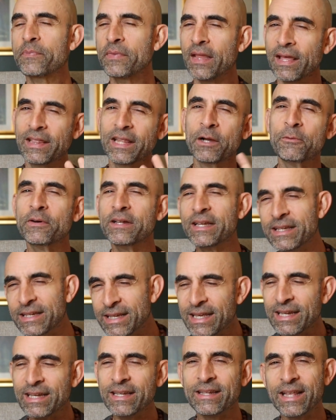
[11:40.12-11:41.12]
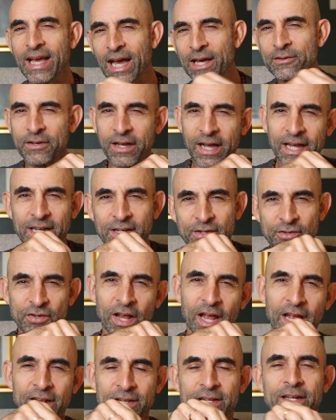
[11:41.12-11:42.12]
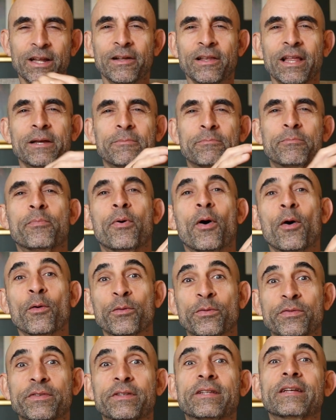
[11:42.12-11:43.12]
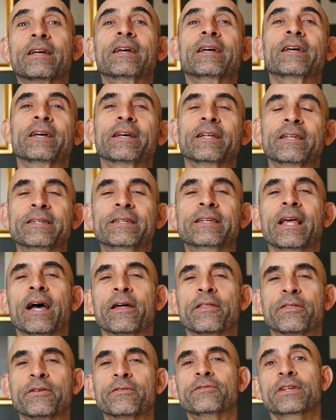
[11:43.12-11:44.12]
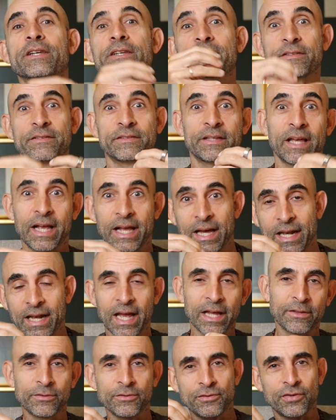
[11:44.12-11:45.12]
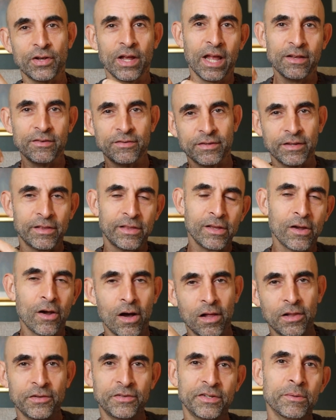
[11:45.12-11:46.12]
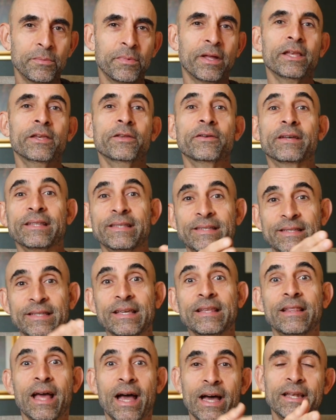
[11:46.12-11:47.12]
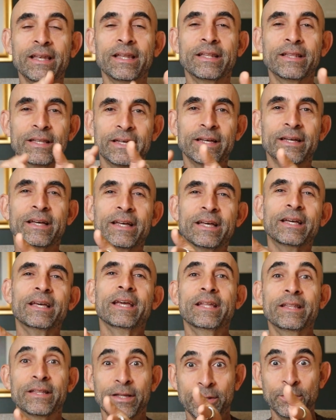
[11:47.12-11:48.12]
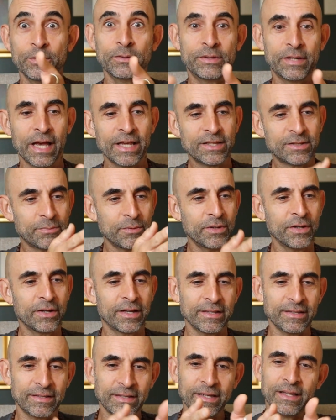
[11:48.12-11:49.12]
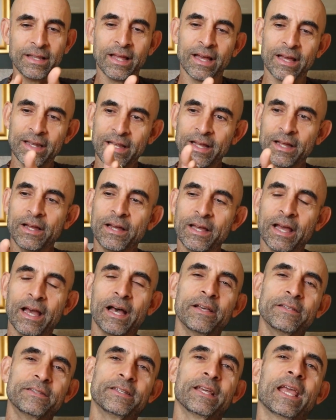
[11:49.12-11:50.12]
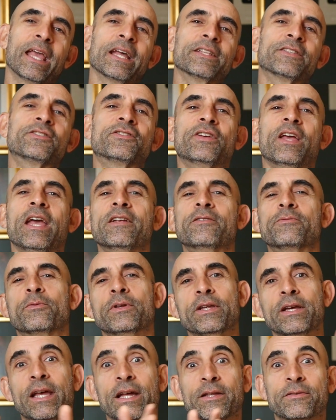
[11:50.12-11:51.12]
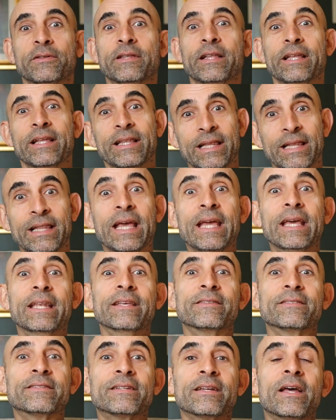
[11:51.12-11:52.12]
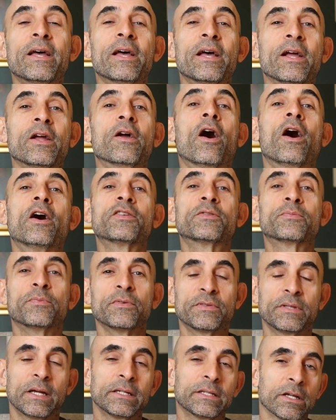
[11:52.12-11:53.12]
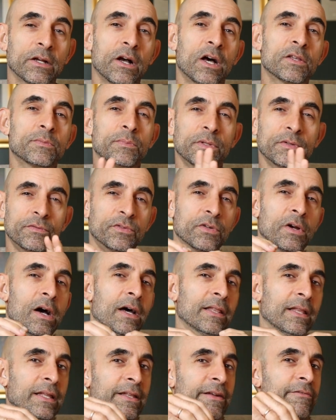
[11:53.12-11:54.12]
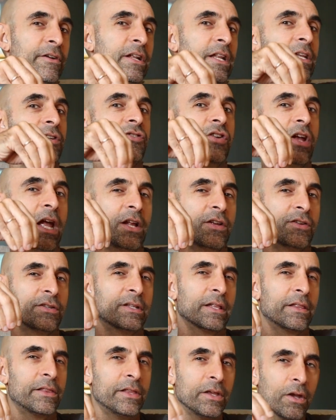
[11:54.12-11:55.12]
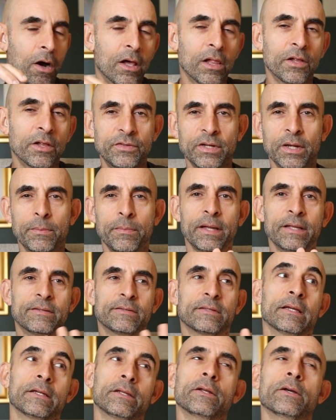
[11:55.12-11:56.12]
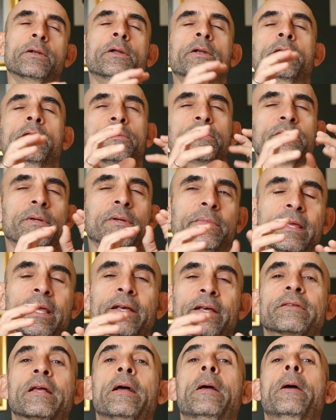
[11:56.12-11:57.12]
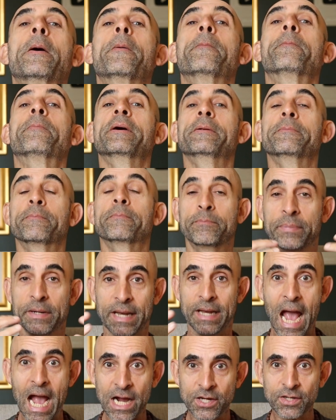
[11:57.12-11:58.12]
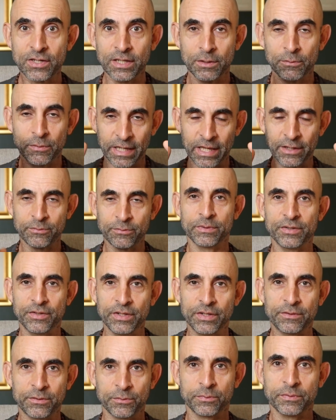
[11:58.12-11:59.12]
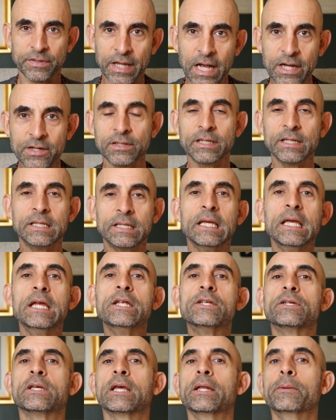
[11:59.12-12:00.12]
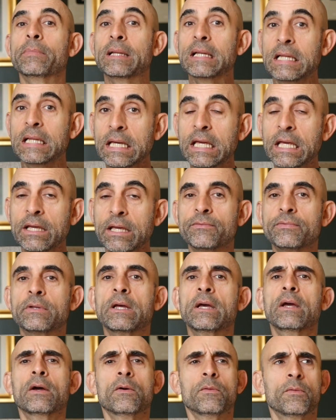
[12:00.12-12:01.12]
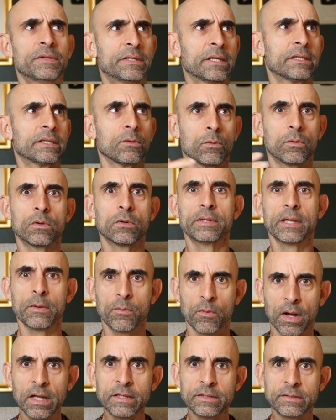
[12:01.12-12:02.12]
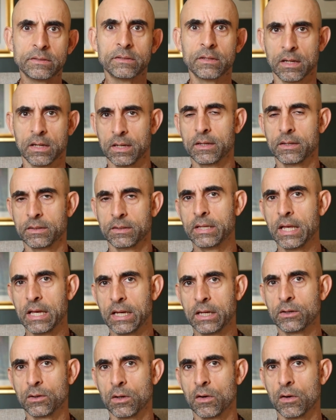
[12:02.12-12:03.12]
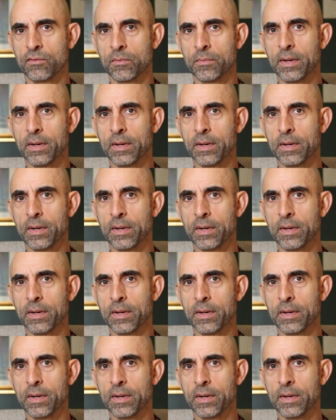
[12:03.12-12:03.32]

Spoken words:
And then when it didn't, they had to kind of change, you know, like post death of Jesus, they kind of have to change the theology of it. And you can see that in the New Testament, you can see that as it gets changed when you get to the latest Gospels, like the Gospel of John, they never really changed the theology a bit. It's like, no, it's something else. But actually, that's what Jesus was actually teaching and believed, was that the world was taken over